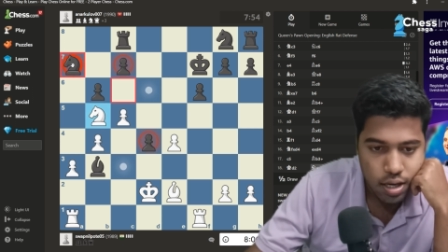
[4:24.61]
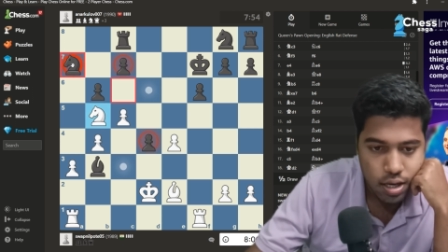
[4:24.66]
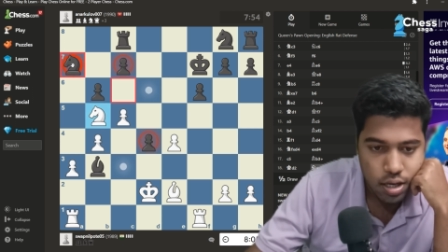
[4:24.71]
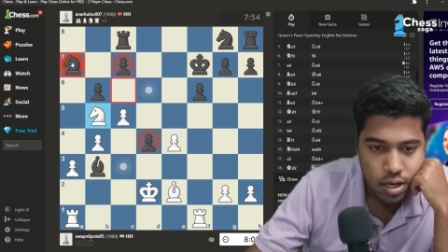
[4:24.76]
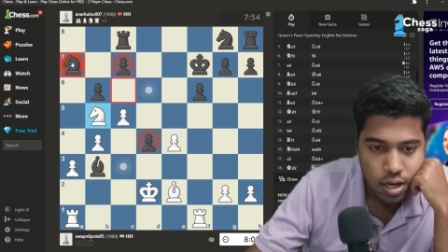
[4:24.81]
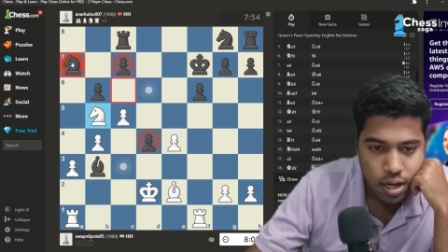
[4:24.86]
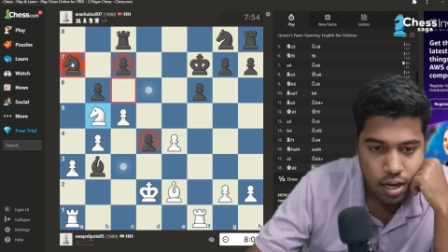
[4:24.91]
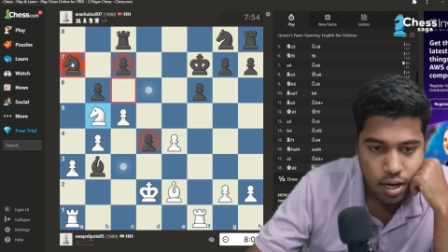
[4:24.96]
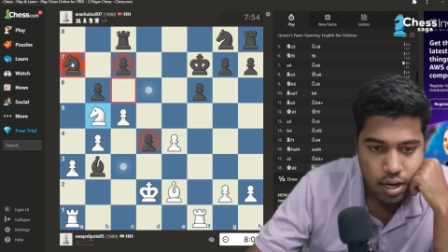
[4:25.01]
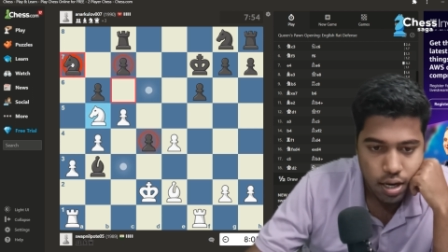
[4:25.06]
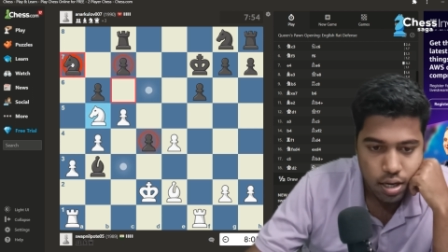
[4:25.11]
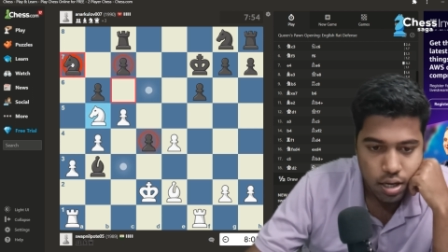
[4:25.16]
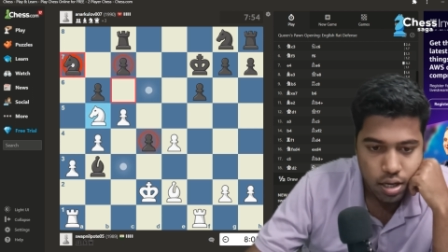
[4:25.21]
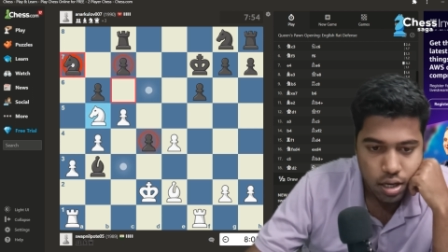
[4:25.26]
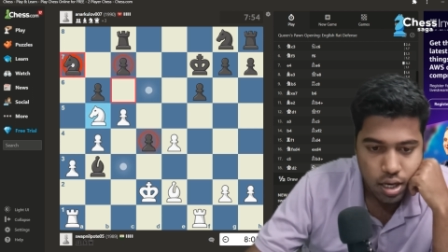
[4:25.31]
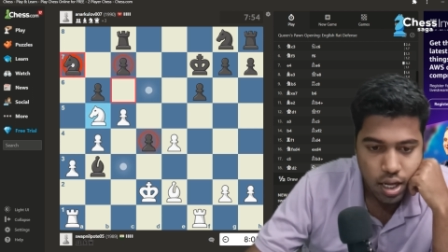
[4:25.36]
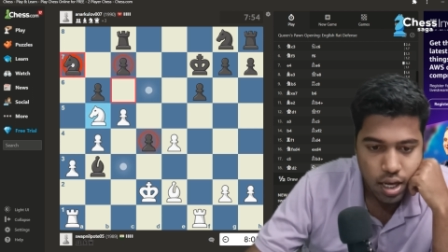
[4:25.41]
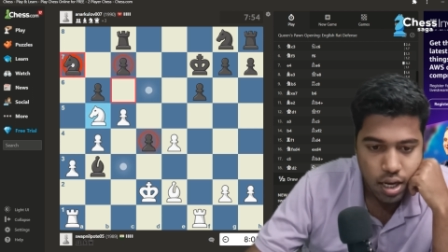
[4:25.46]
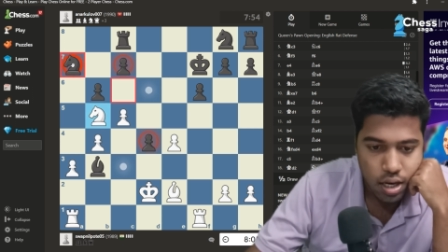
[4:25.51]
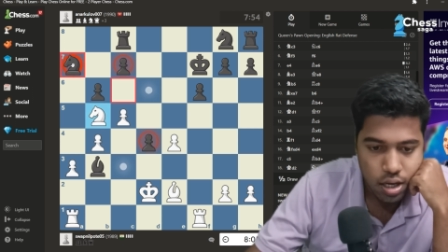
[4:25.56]
it and
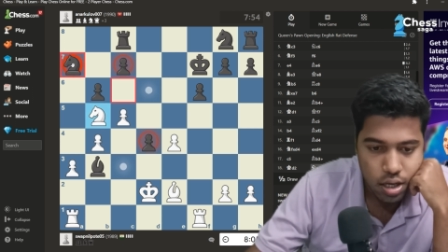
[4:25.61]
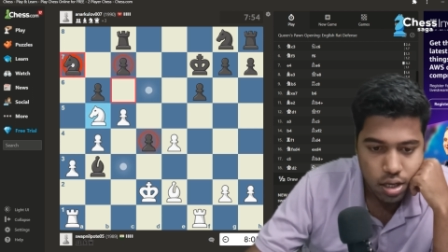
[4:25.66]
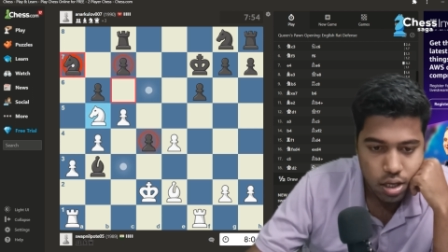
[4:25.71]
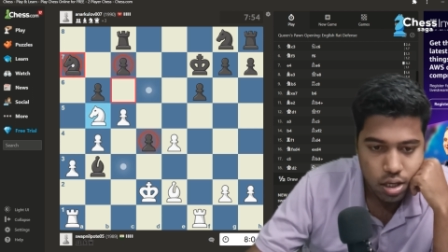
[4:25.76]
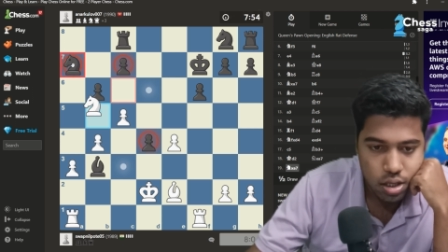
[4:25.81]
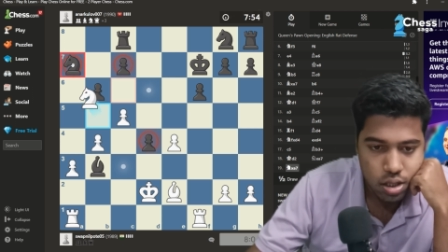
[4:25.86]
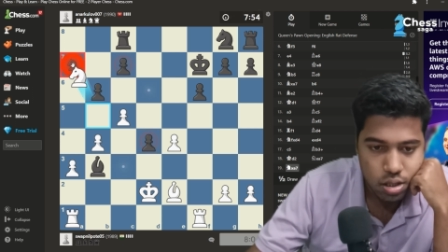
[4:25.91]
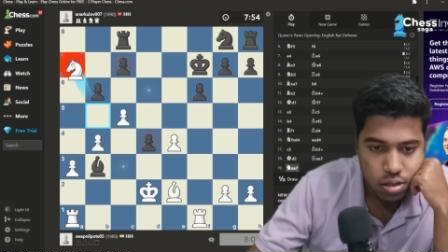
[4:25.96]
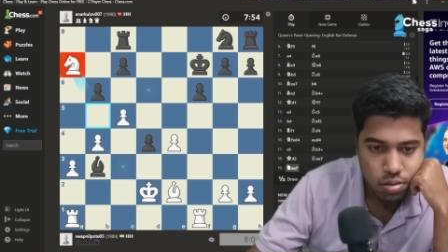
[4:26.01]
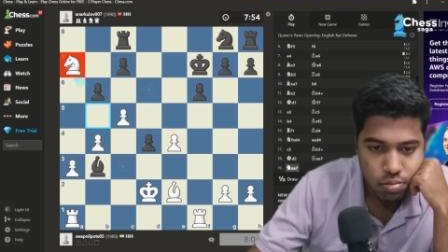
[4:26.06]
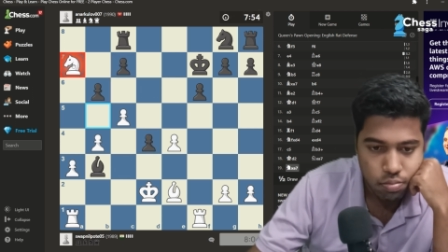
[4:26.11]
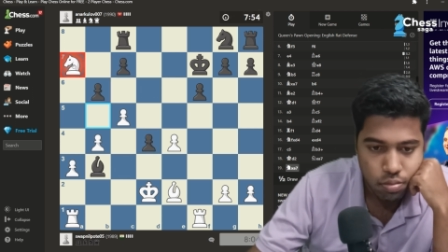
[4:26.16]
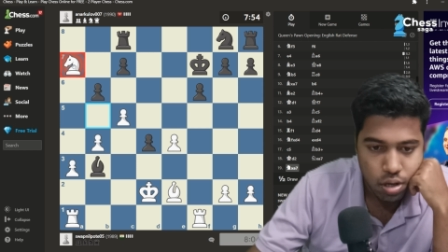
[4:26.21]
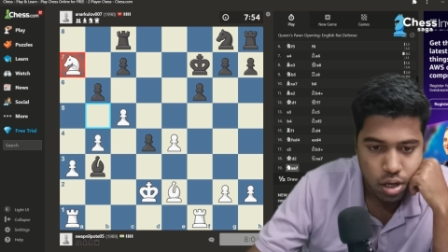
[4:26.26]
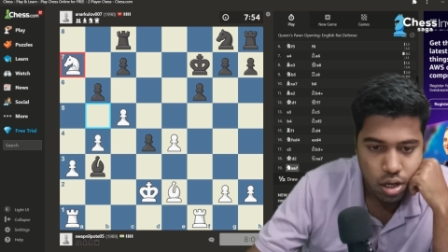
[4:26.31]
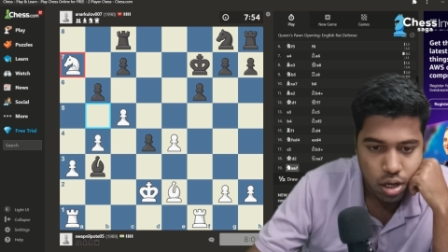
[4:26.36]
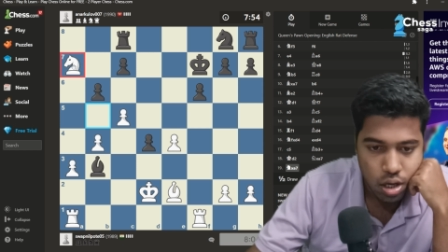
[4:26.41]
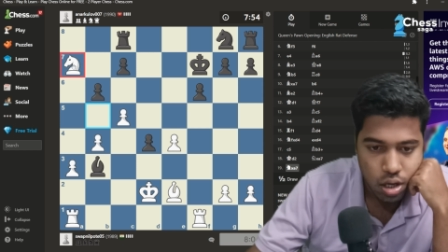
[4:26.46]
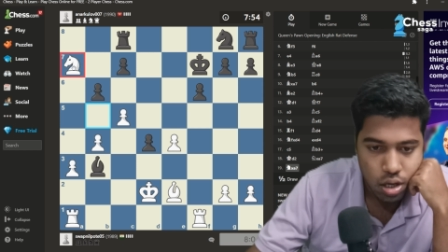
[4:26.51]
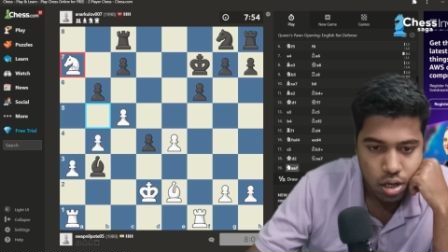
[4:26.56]
takes
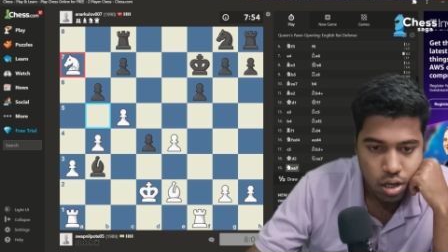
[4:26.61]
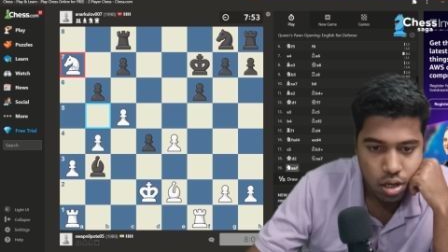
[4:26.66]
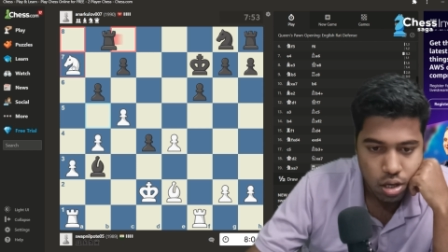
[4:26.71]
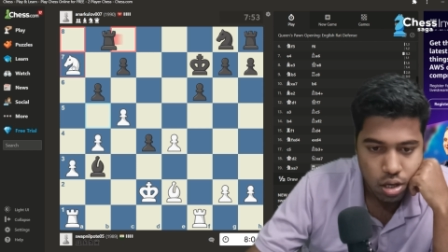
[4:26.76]
my...